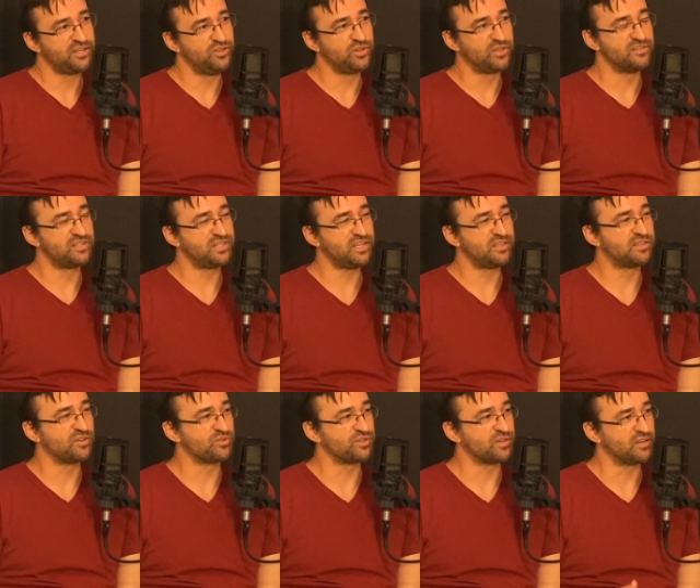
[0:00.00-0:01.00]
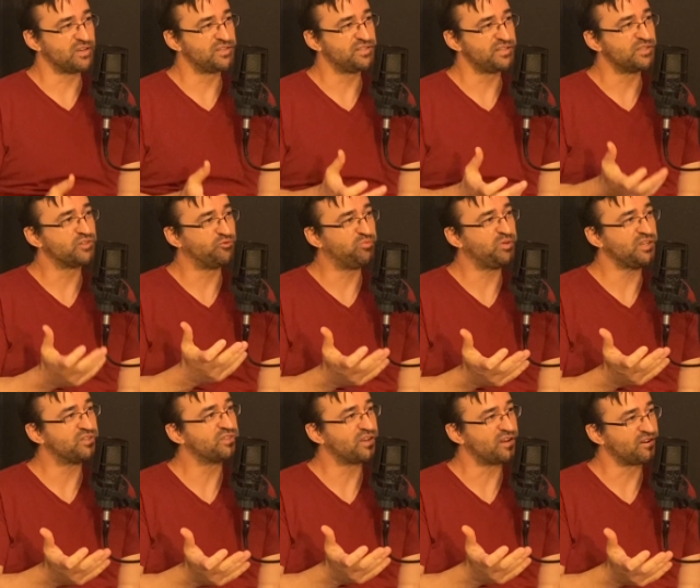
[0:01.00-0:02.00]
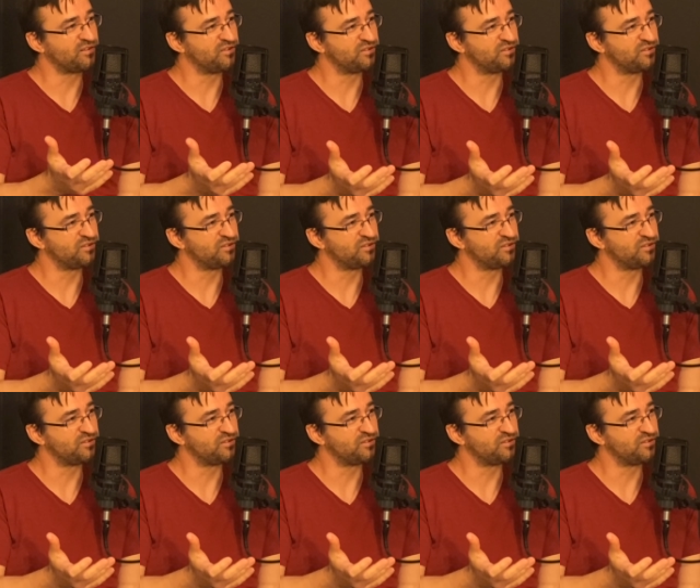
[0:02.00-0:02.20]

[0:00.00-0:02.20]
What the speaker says: you can see that there's a sense of peace there.